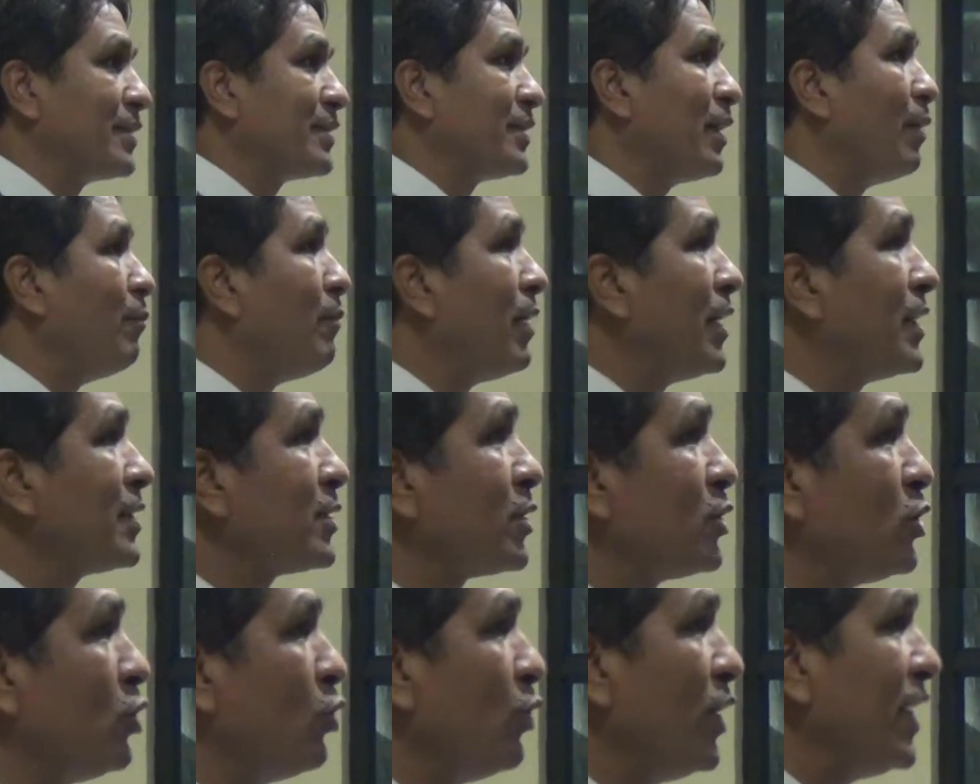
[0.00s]

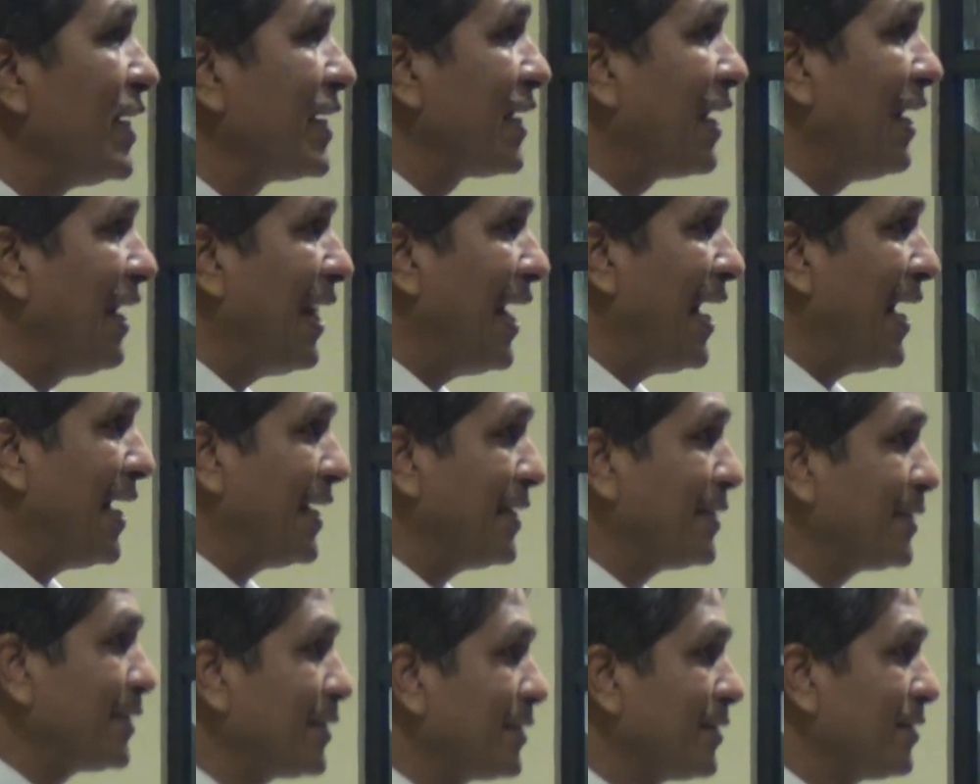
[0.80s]
Summers you eat
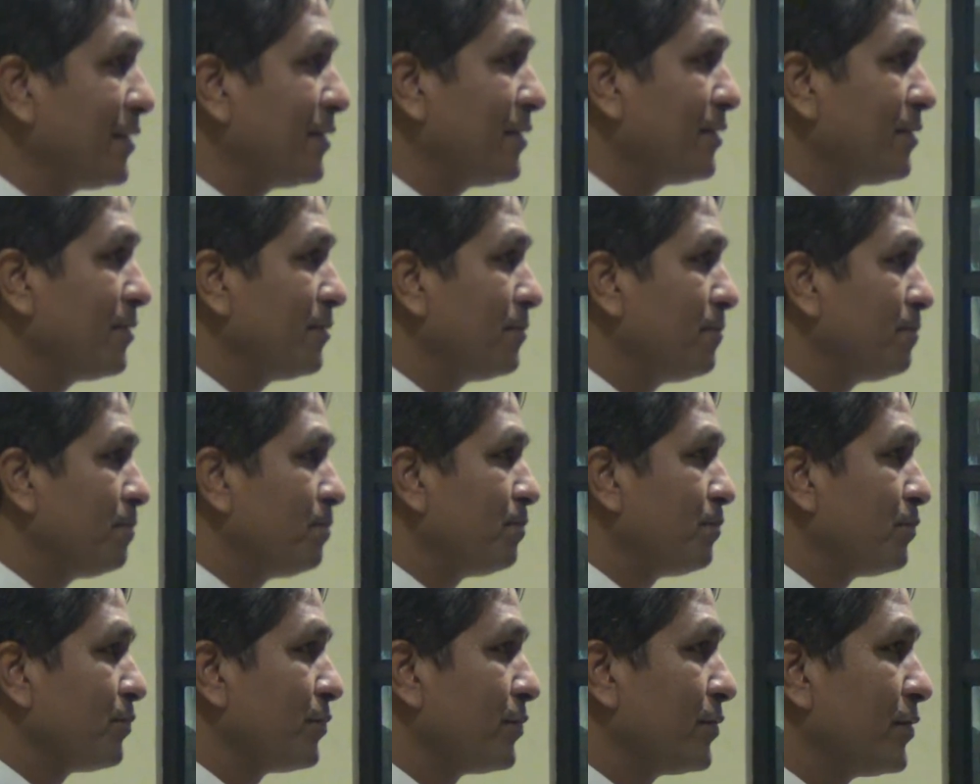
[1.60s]
less,
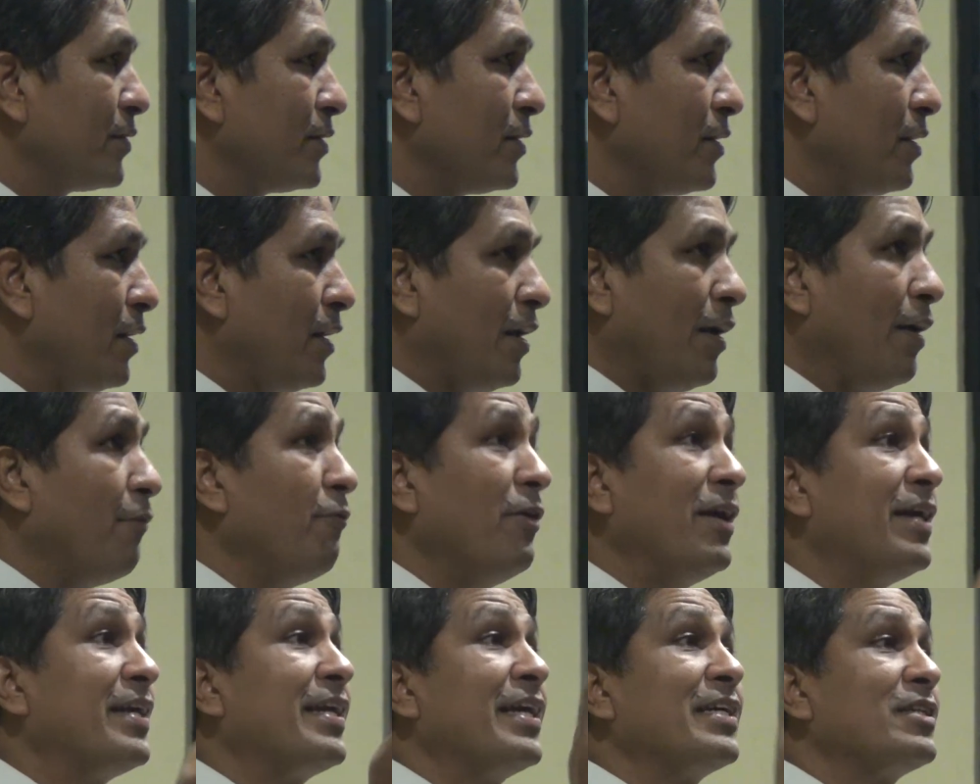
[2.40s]

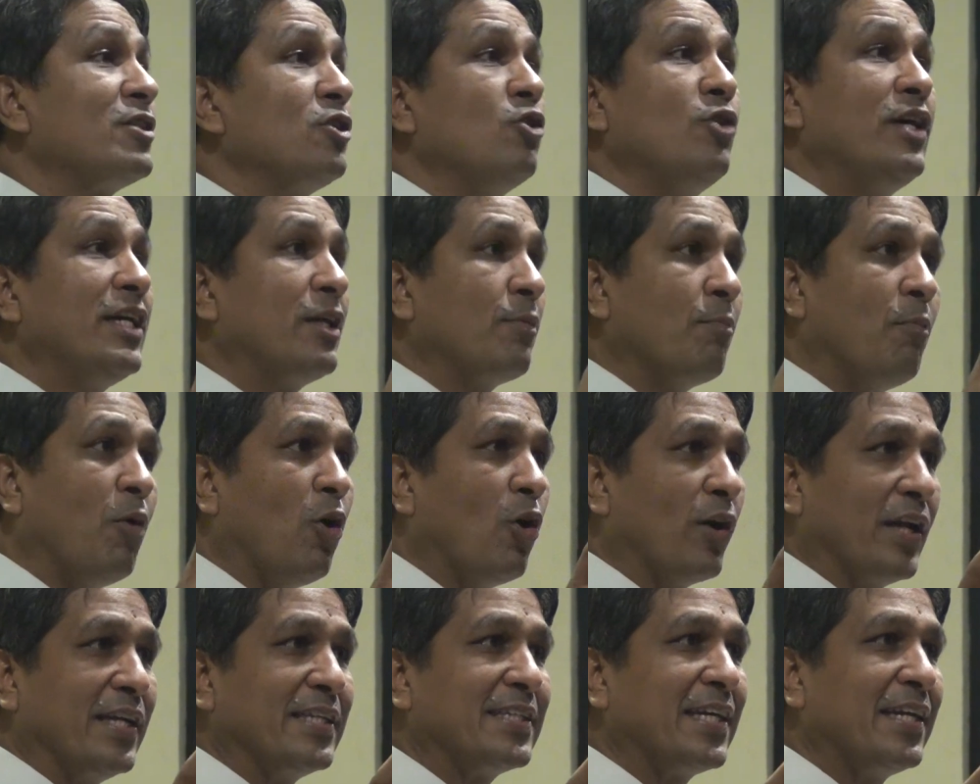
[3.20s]
winters you eat
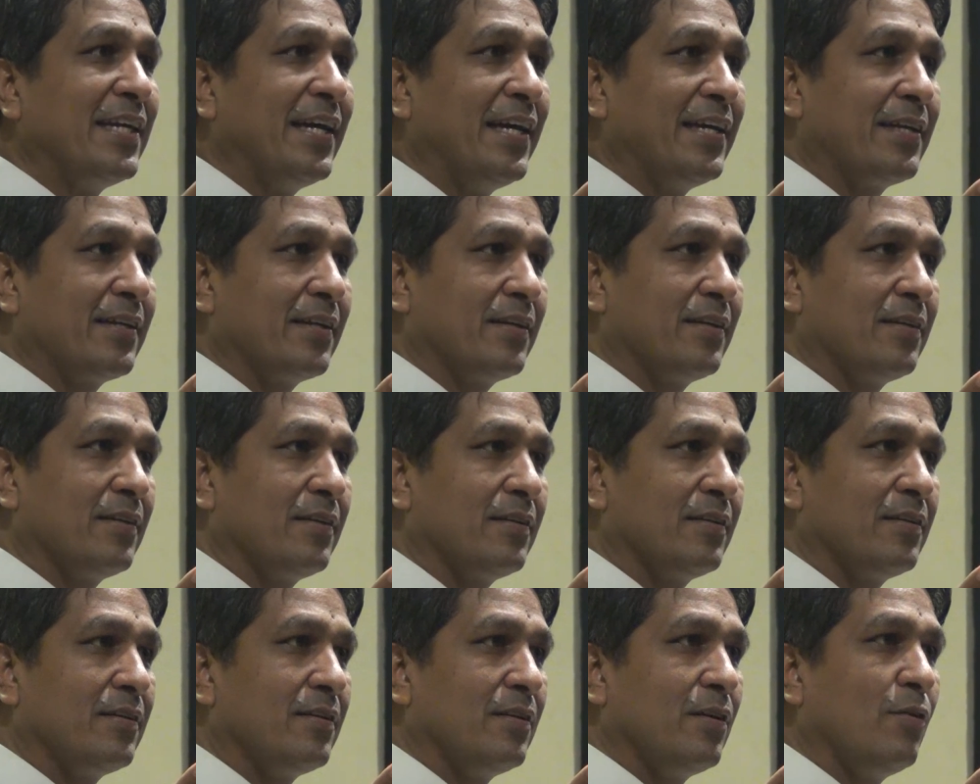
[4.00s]
more, isn't it?
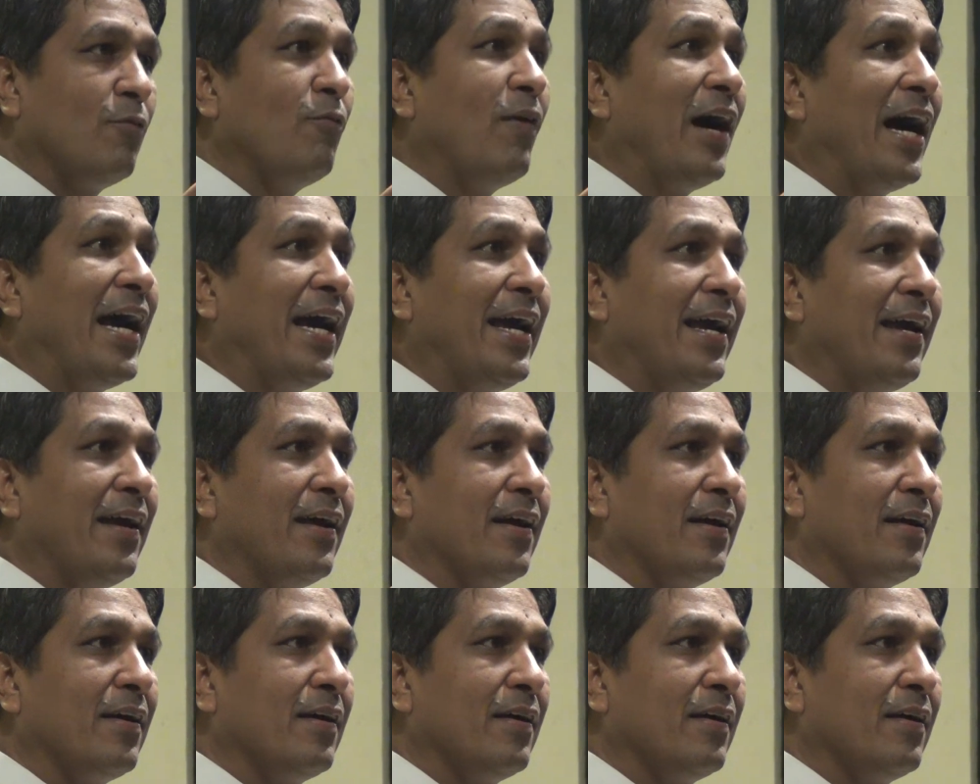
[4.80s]
Why?